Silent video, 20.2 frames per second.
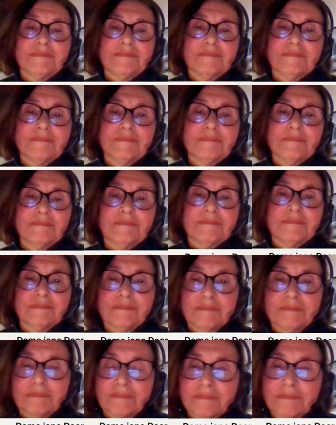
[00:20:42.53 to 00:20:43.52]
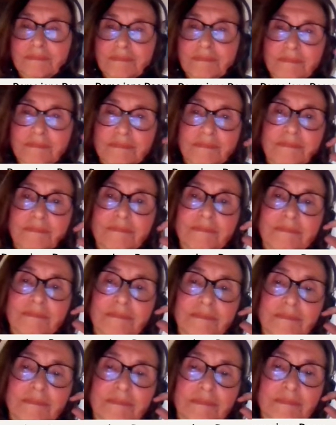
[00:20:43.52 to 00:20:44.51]

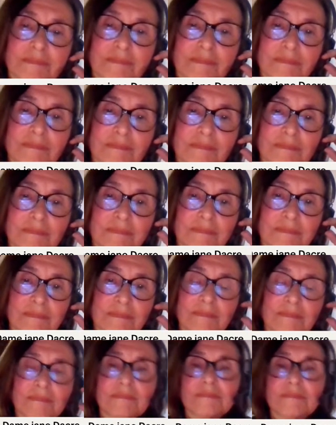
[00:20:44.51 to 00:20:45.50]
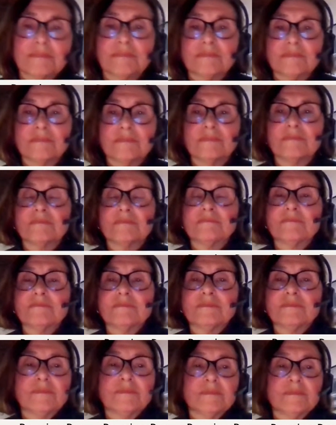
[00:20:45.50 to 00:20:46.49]

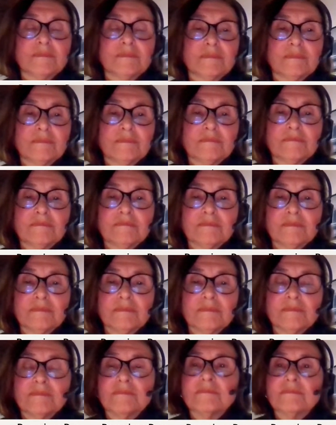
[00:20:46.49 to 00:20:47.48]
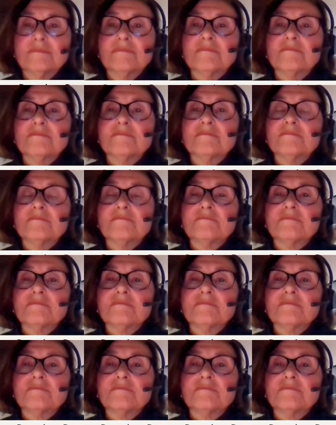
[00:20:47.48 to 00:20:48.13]
(silent)